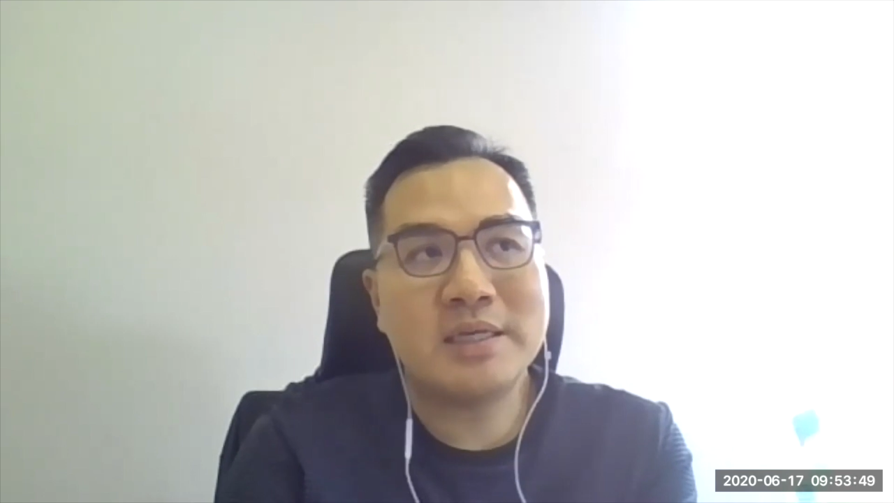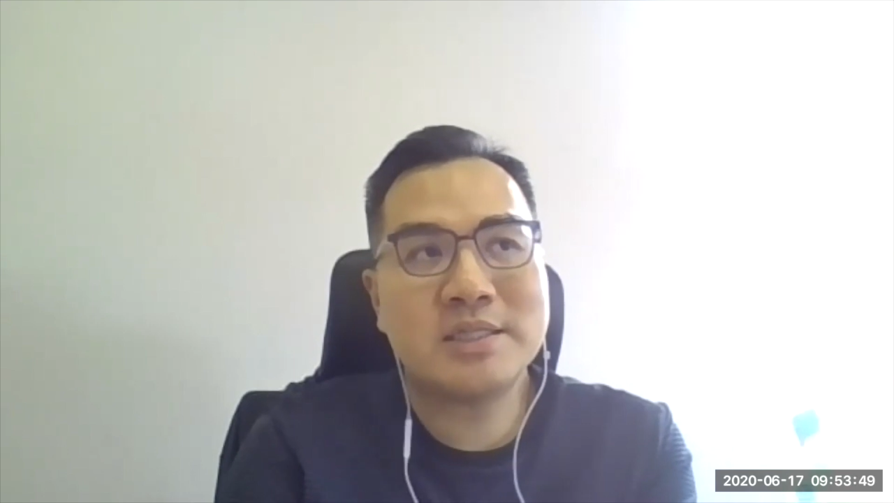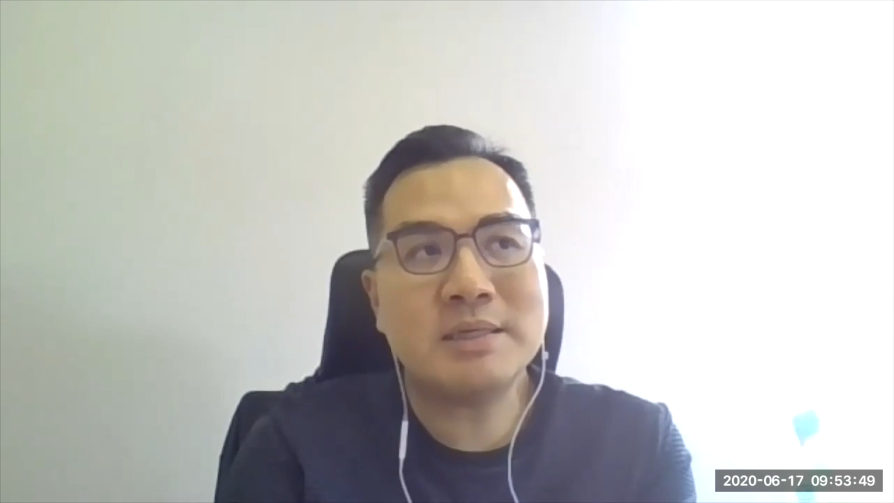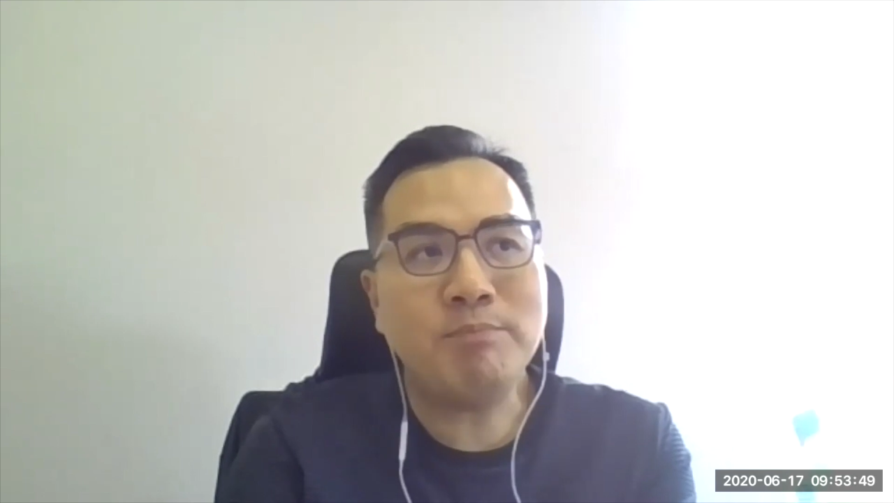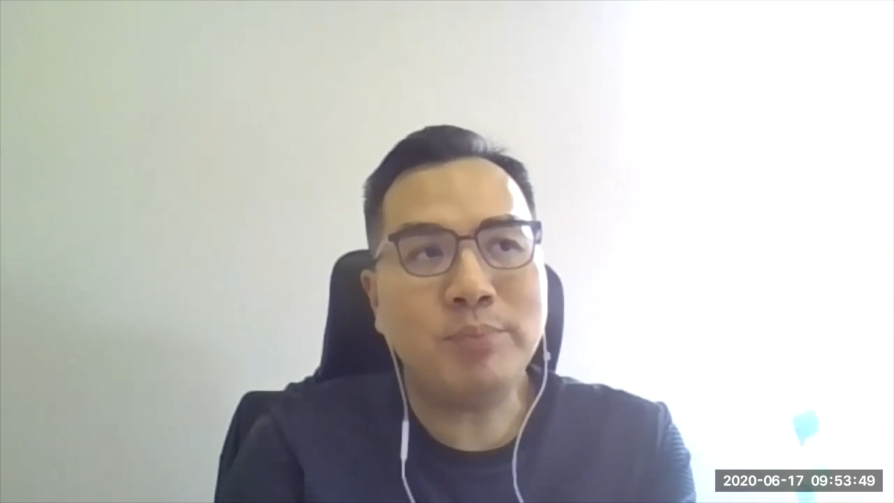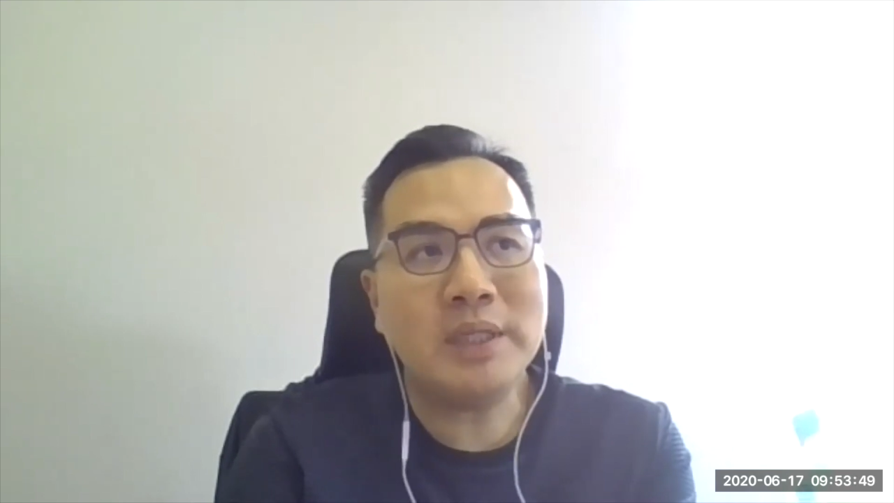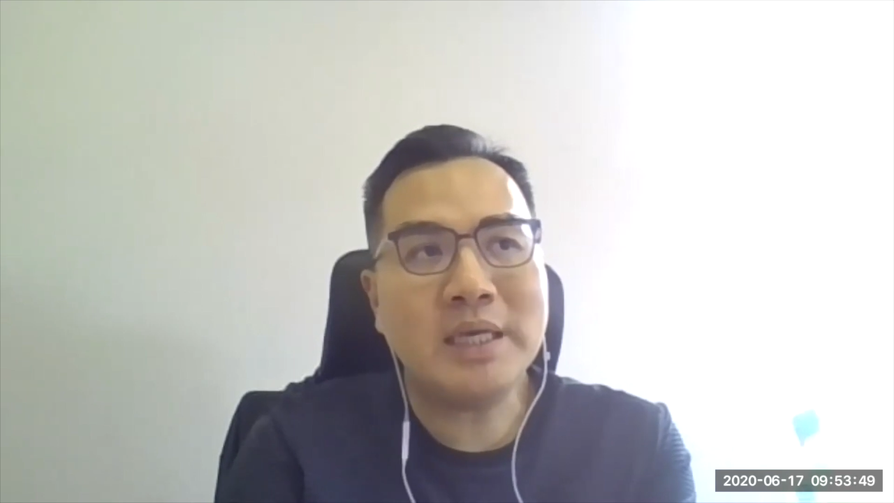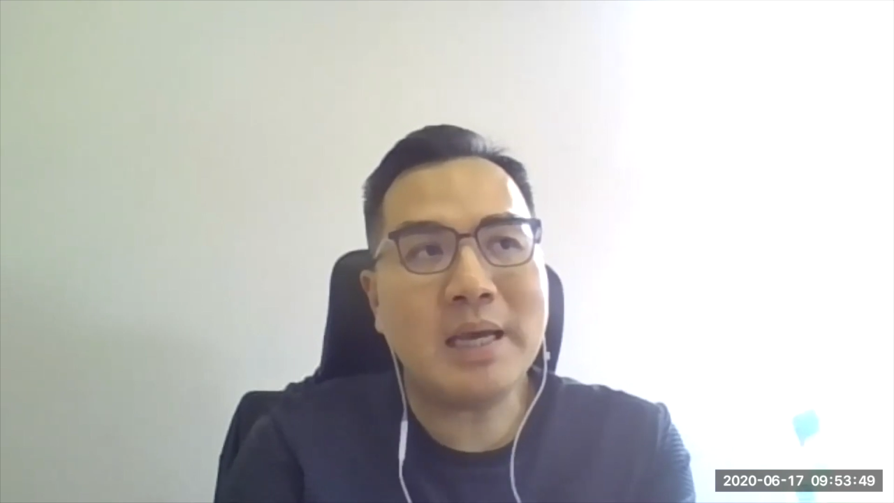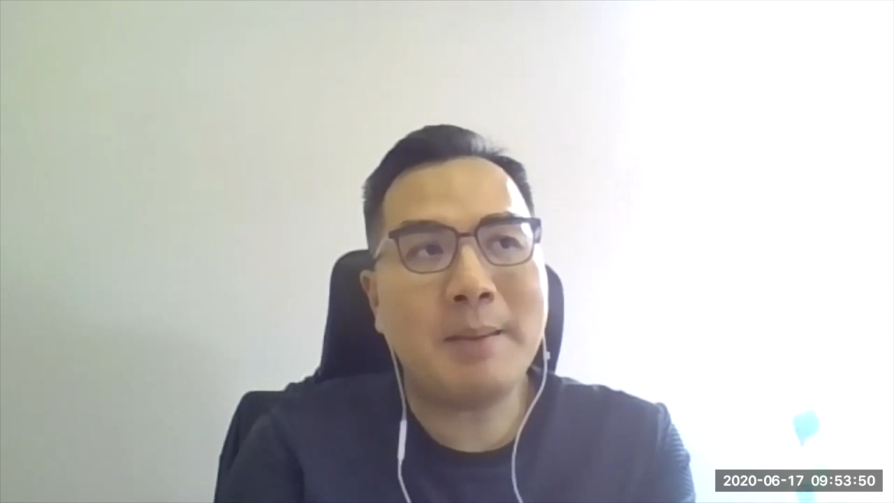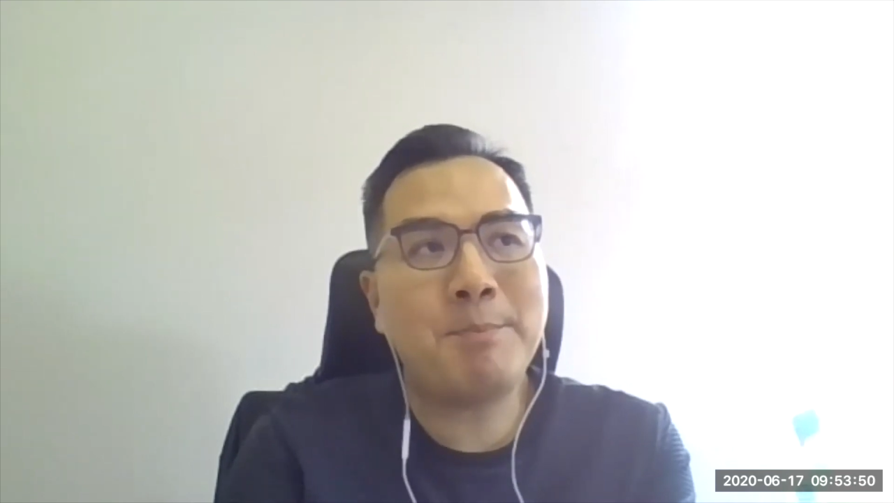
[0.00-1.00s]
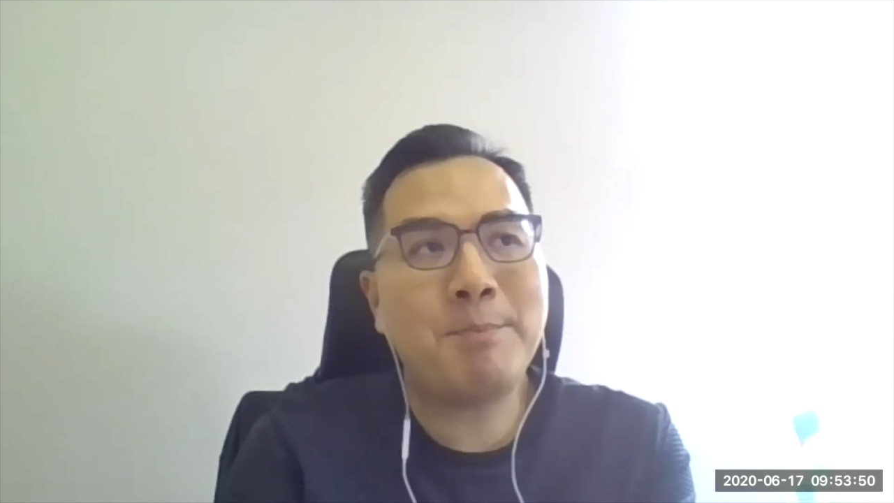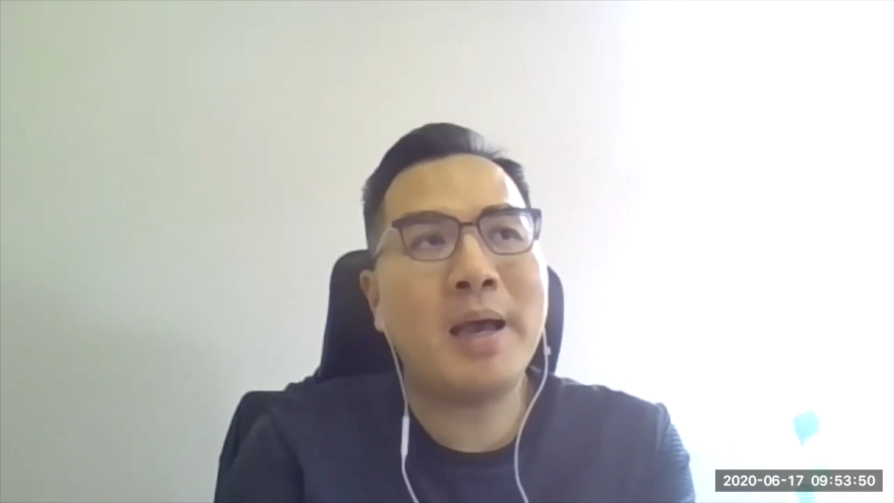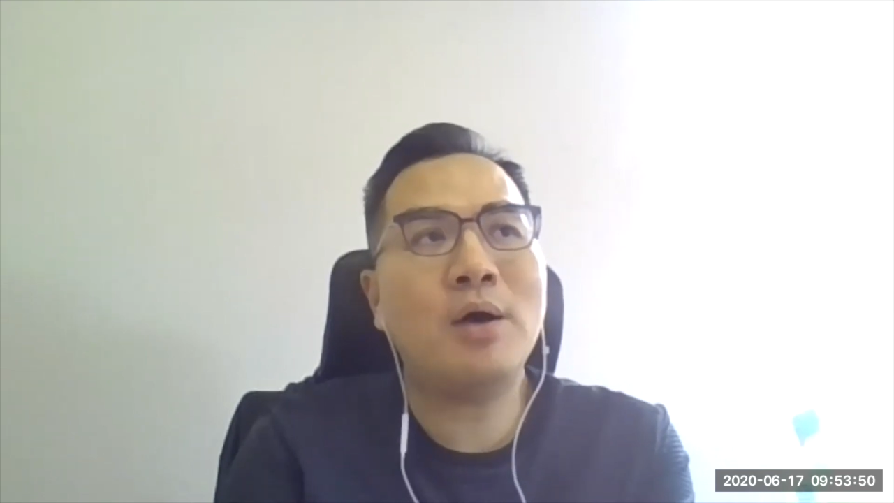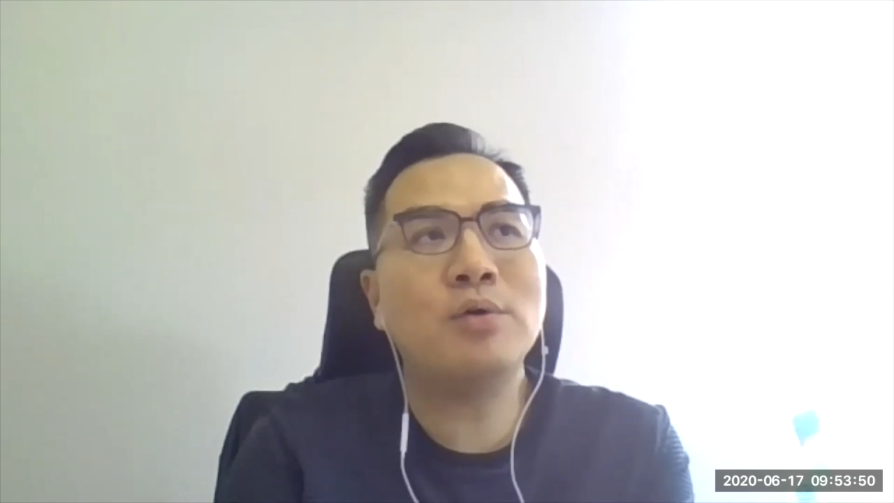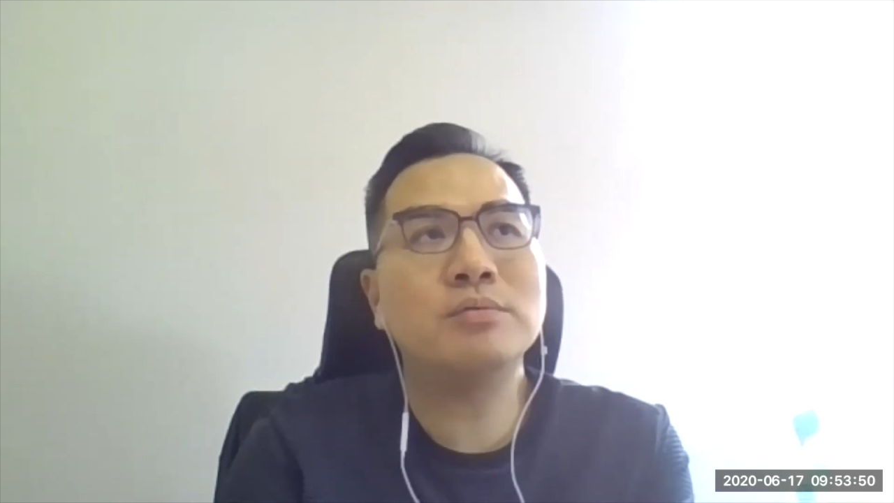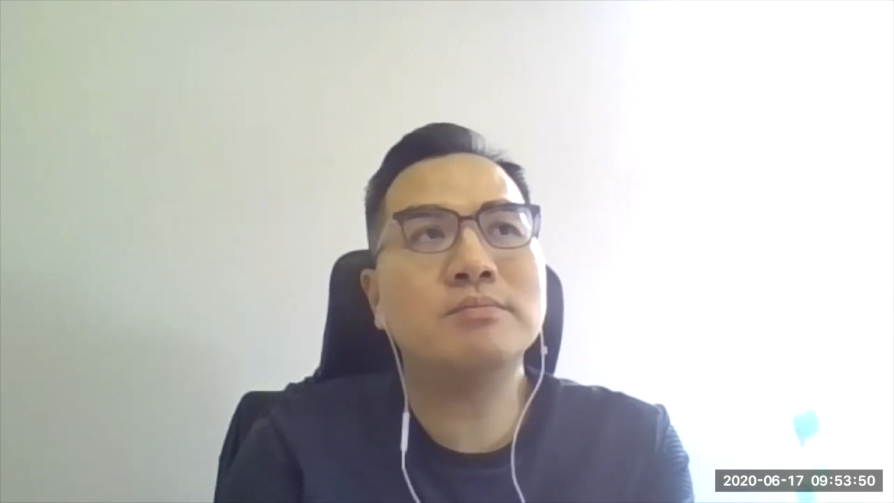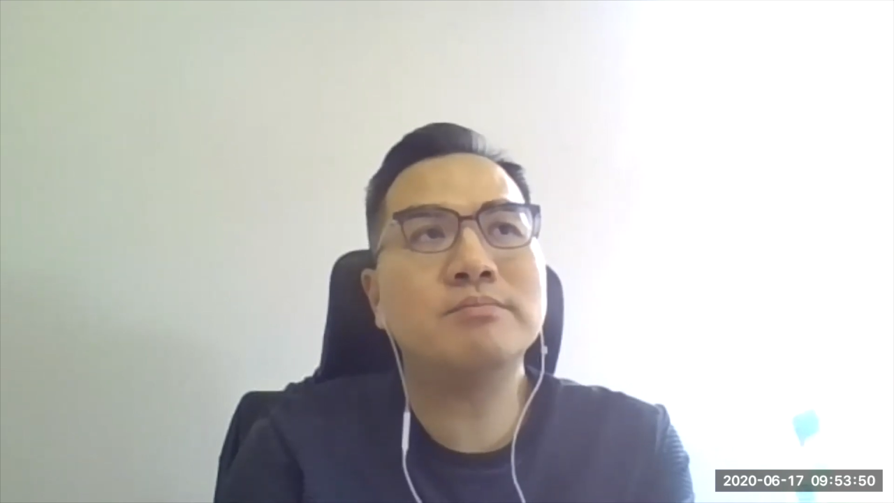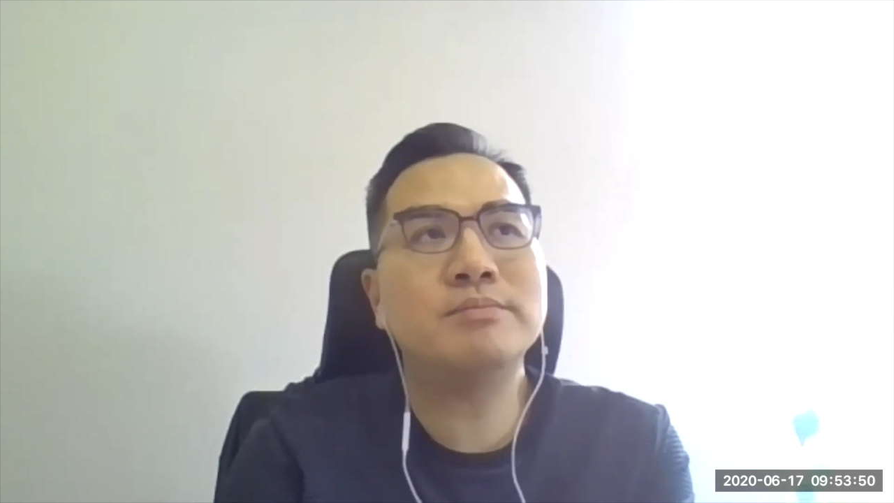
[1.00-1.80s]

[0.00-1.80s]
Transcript: it's simply about